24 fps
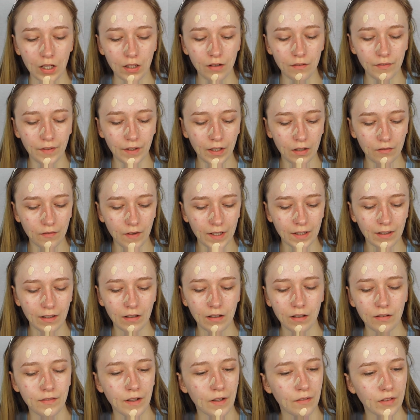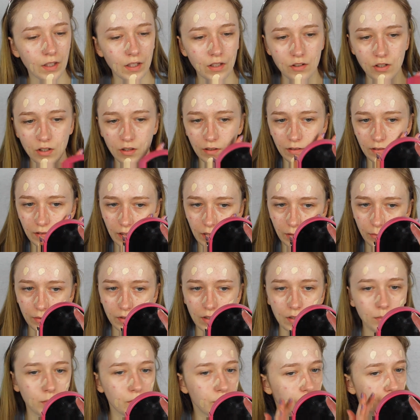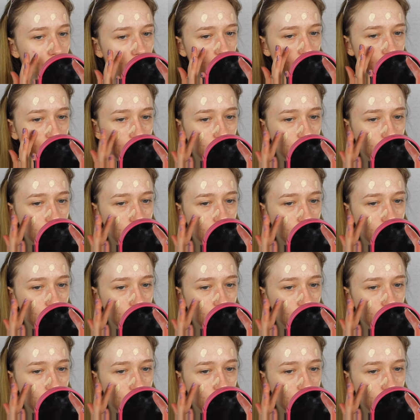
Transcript: don't think I've had a foundation this liquidy before.